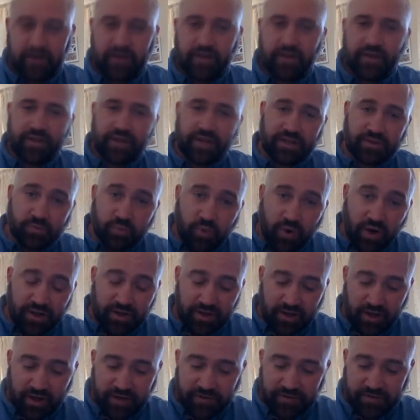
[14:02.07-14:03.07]
That's
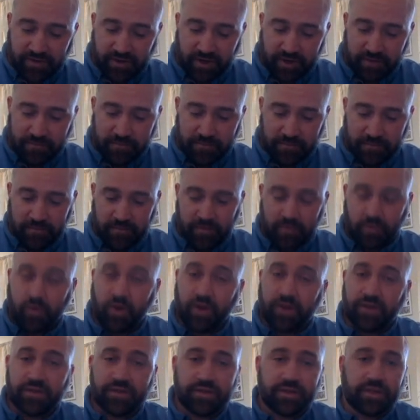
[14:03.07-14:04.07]
one lifetime,
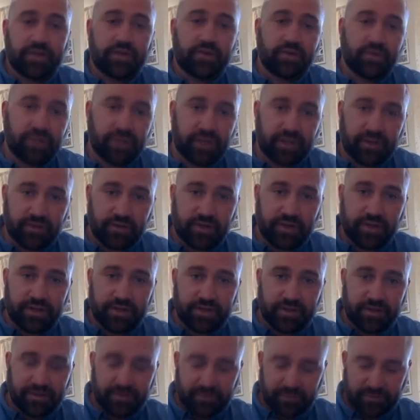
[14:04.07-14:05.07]
one single
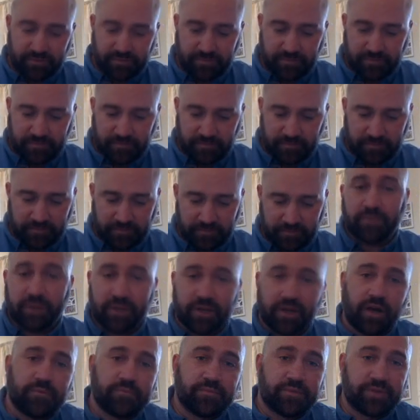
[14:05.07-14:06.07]
generation
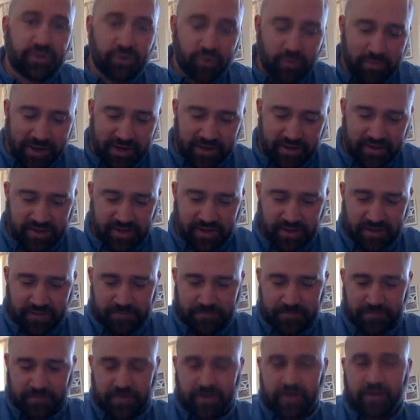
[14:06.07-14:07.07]
becomes normality.
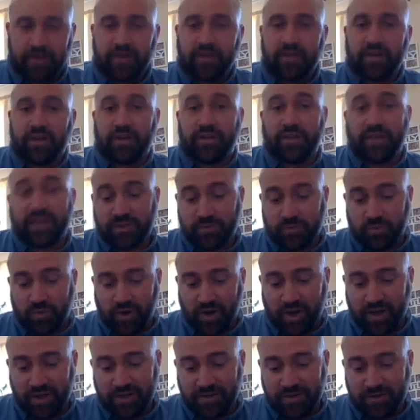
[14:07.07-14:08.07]
And that's
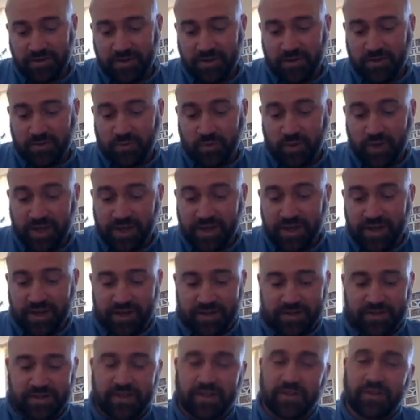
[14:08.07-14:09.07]
why we are
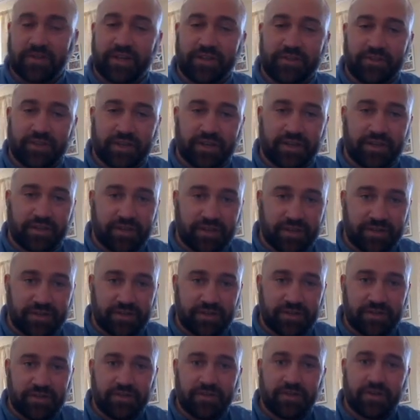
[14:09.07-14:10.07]
still in the
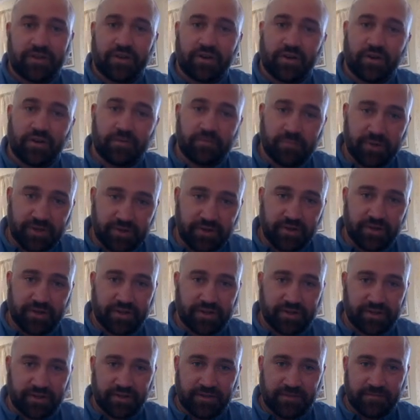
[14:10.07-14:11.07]
condition of
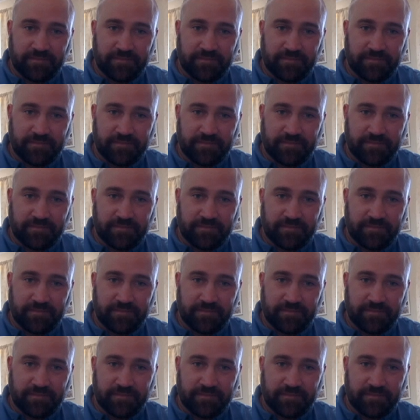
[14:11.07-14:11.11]
modernity.